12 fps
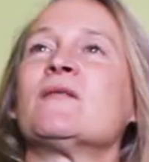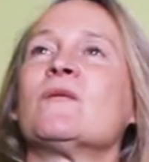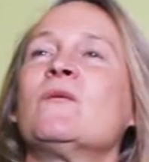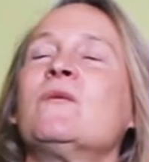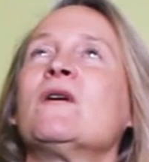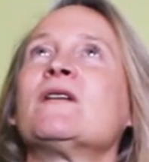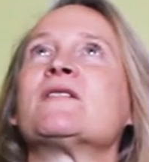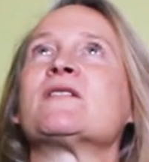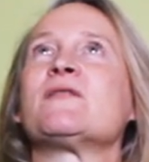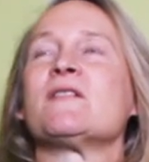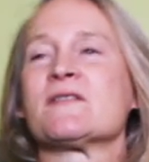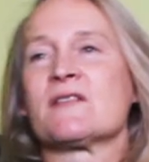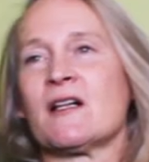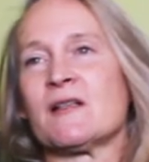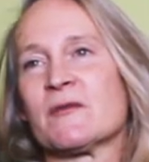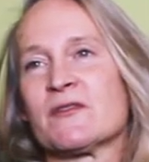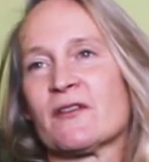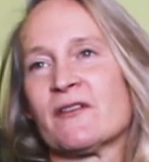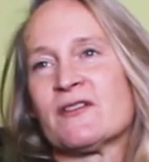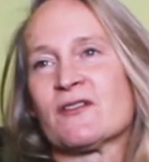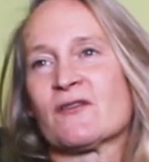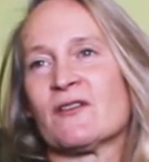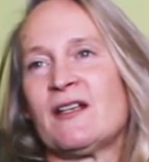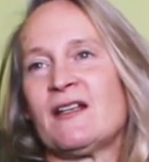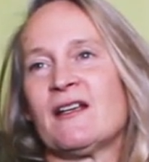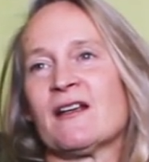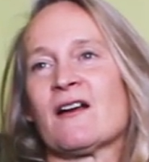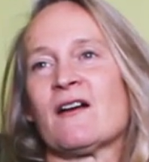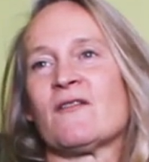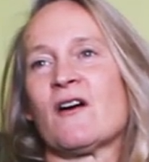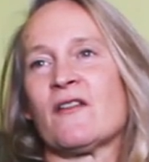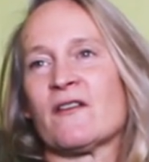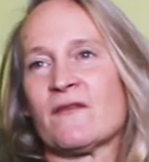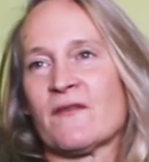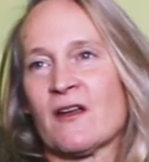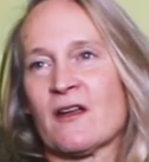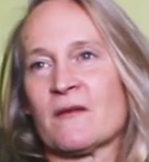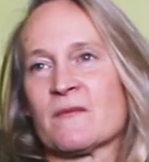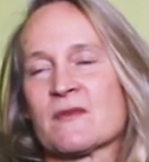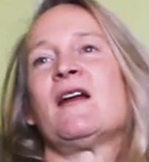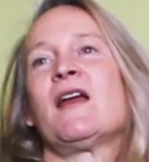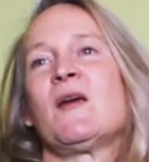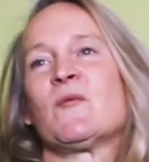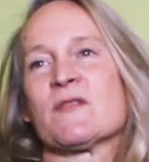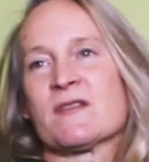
wonderful celebratory screening of all the films April